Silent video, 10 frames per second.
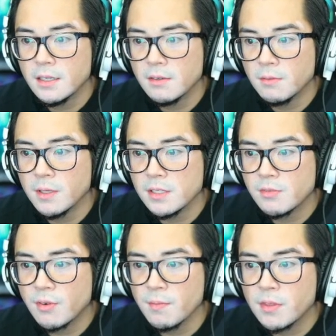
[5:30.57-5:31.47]
was
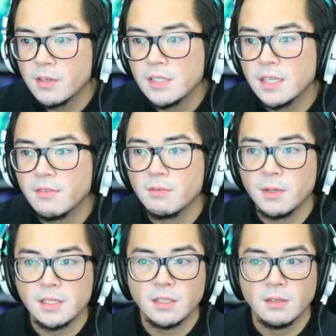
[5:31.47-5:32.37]
from 37
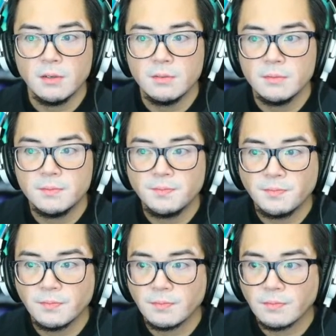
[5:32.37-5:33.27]
weeks ago.
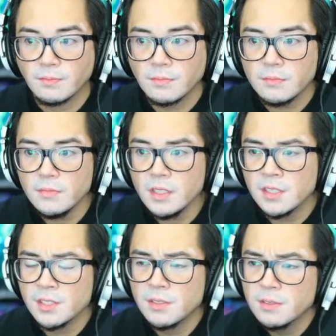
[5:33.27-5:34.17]

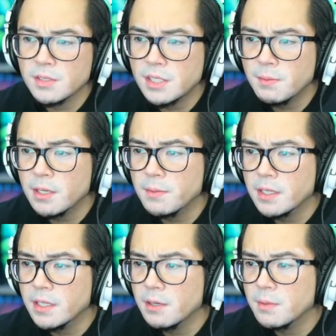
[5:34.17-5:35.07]
So CBRB,
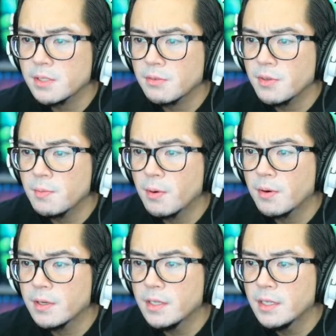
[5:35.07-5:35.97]
Canadian Business Review
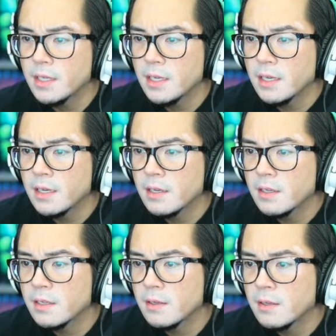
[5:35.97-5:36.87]
Board,
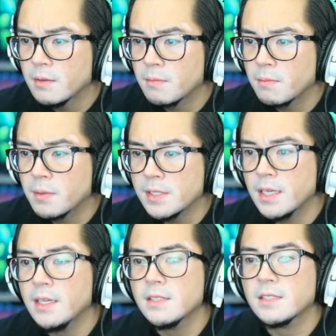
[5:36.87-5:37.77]

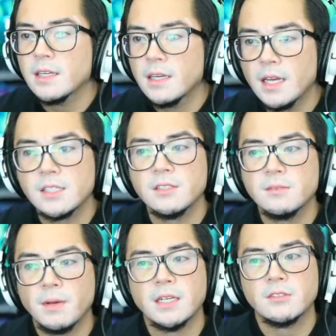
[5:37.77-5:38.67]
presents National
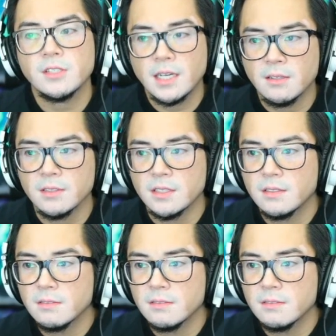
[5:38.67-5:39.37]
Mattress Outlet.